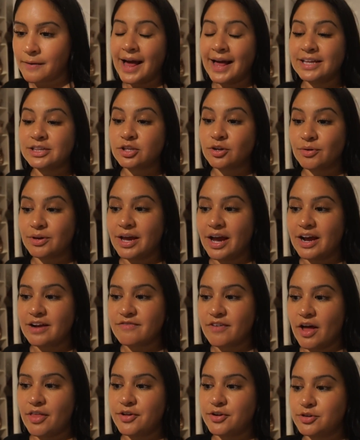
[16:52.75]
and three, I'd
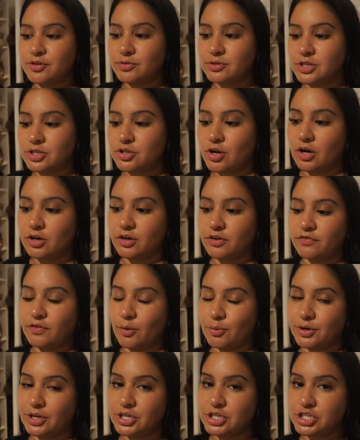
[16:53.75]
rather use a darker
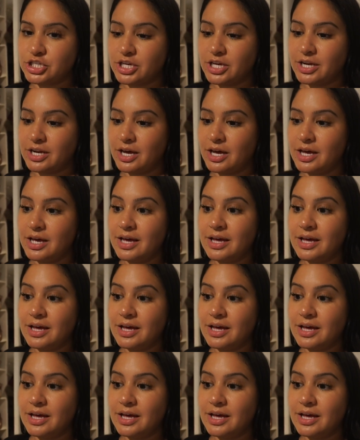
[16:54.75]
foundation